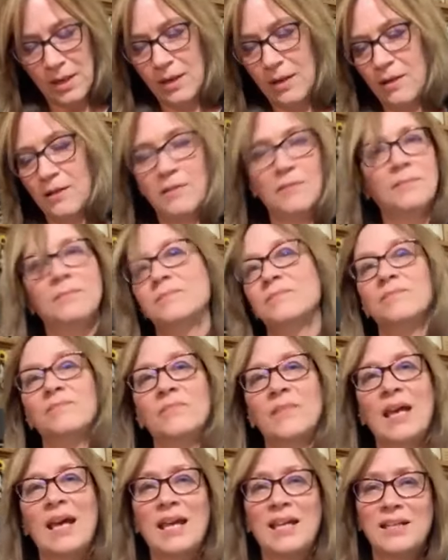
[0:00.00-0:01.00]
Um,
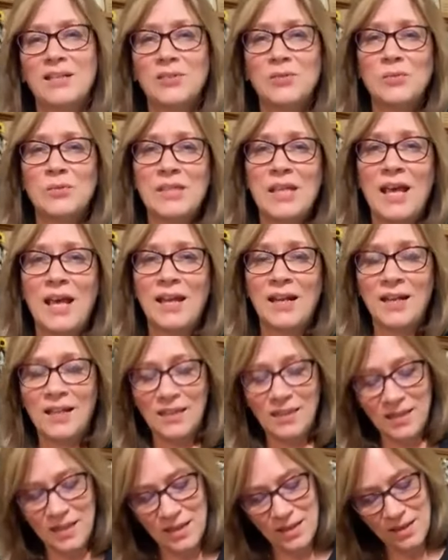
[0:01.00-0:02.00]
I had to do 10,
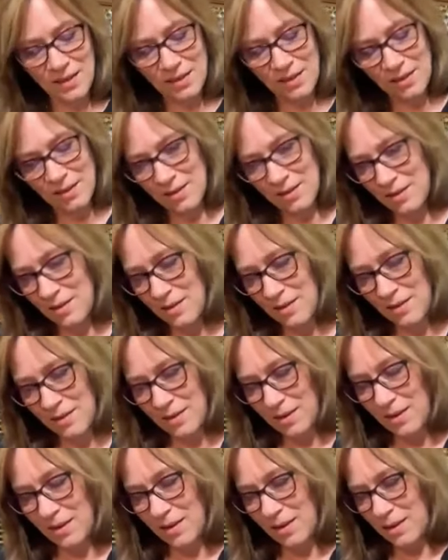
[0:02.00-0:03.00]
I think,
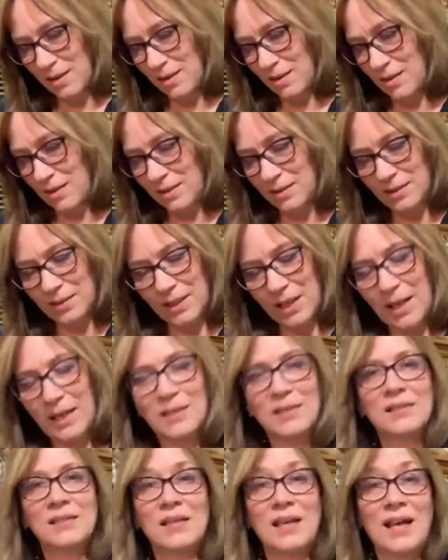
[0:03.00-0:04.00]
and
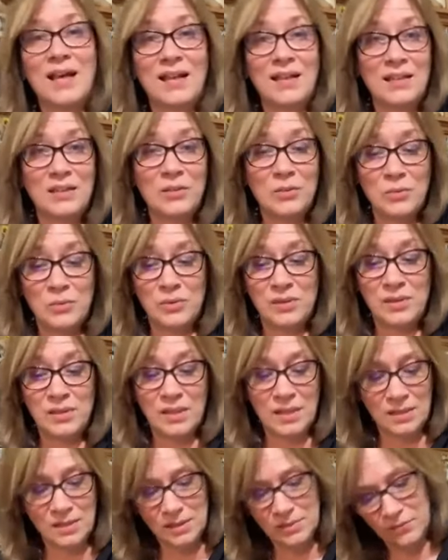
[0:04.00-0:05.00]
I, I used
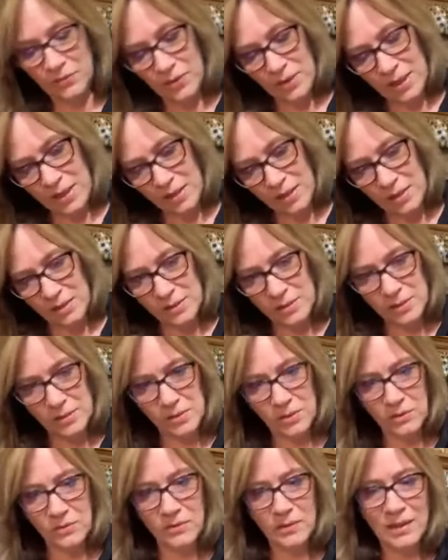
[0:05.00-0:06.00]
this for that
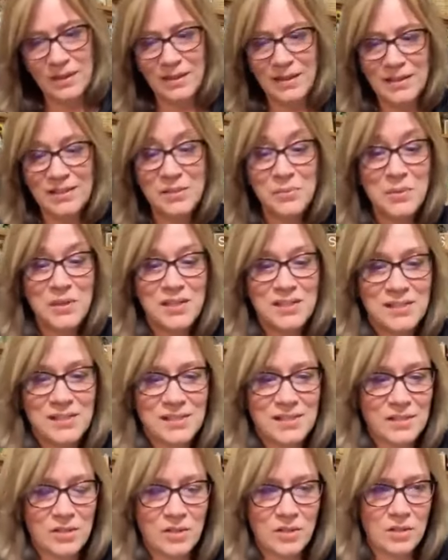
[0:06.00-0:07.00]
also, and that's where I
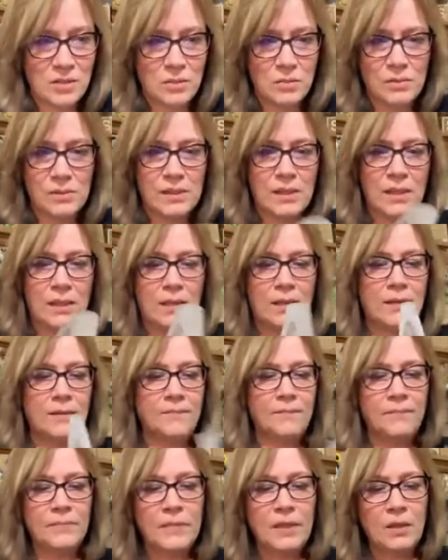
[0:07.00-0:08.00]
started using it.
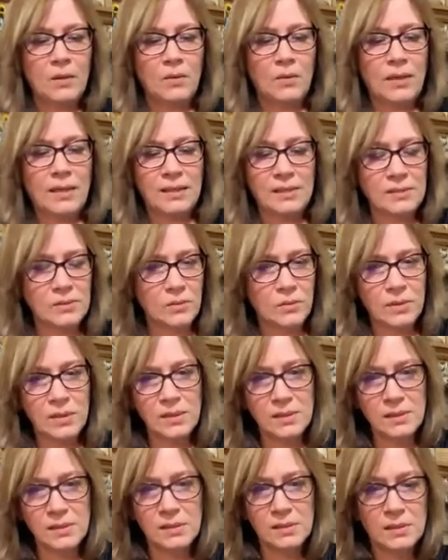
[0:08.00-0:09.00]
Okay, so
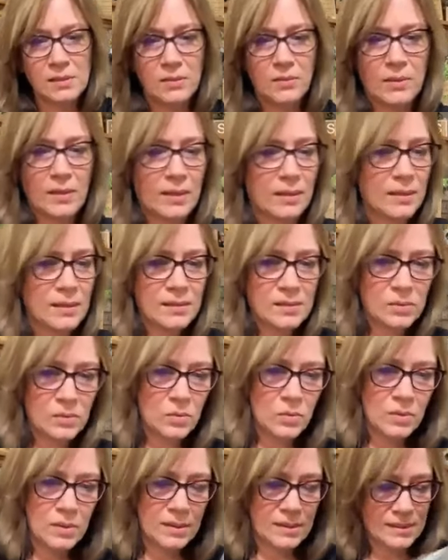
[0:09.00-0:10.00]
this, okay, that's
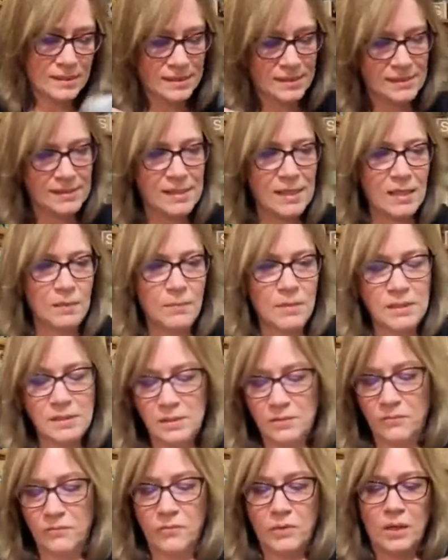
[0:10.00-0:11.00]
sort of the same
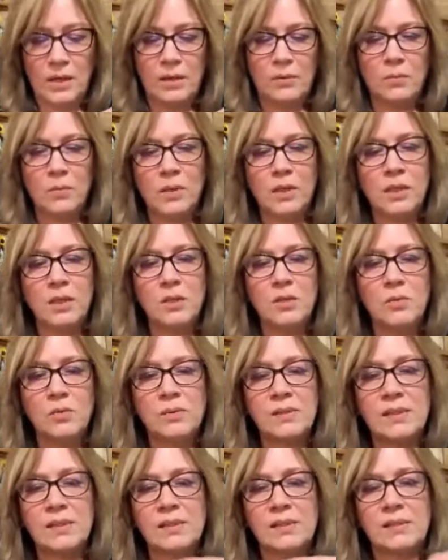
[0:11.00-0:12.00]
as the front. We're gonna
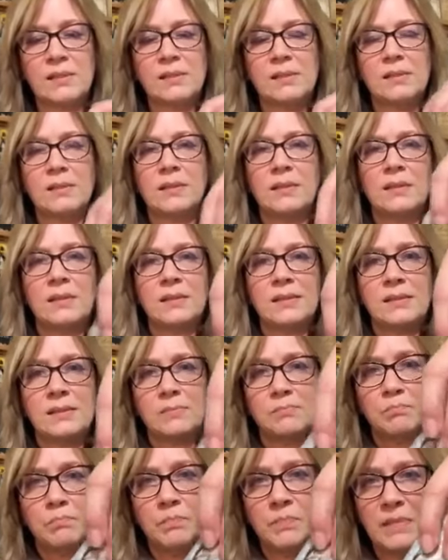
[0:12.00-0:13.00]
use this,
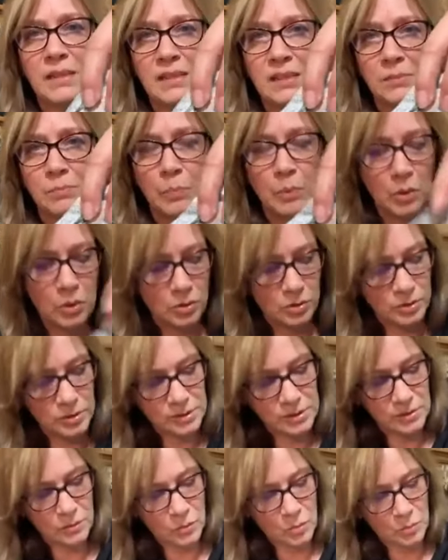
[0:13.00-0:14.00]
this, these
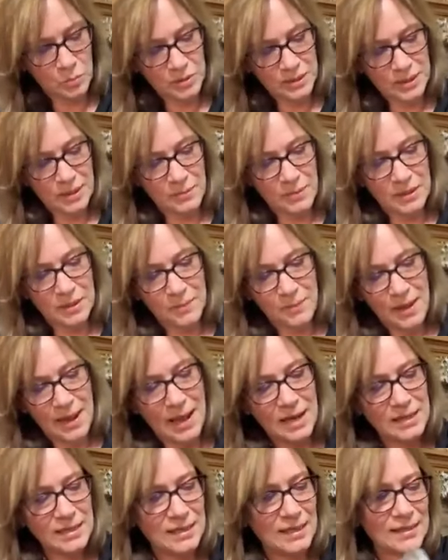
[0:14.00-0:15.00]
birds, and we'll put them on the
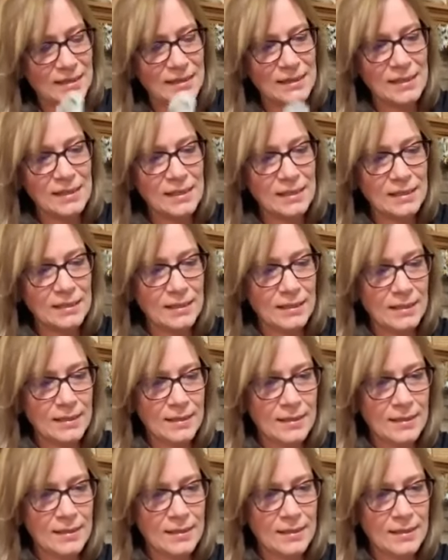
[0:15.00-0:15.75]
back, and I think